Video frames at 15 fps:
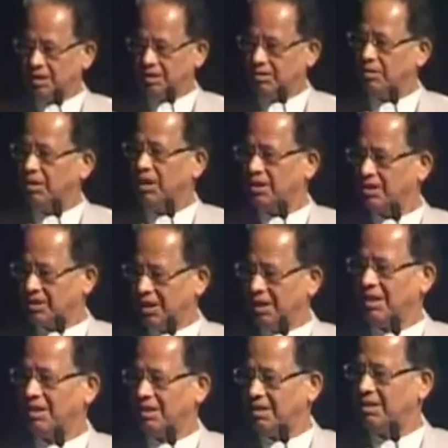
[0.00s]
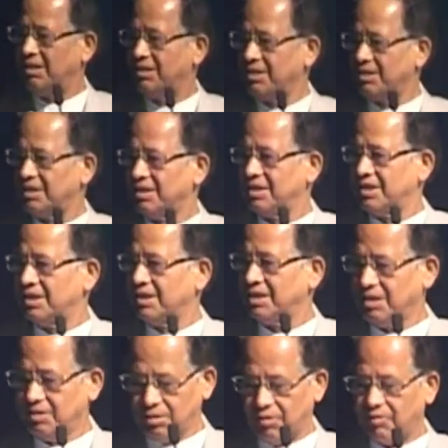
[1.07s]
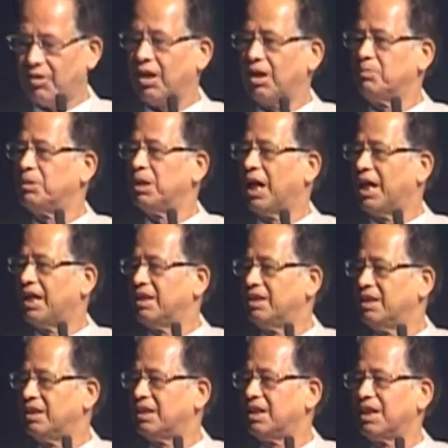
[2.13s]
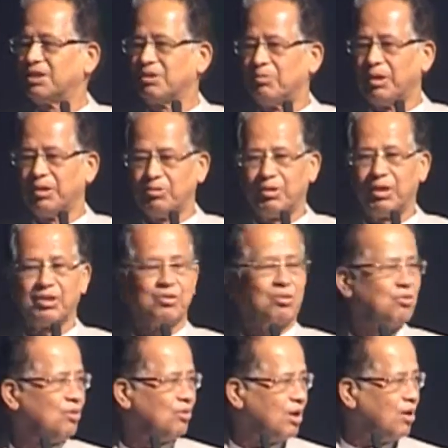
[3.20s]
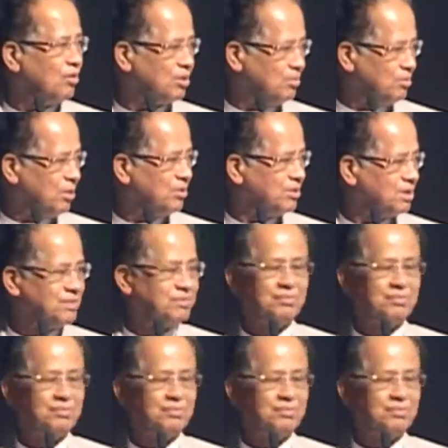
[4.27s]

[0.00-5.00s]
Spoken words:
Today still, you see, we are far behind in case of education, no doubt about it.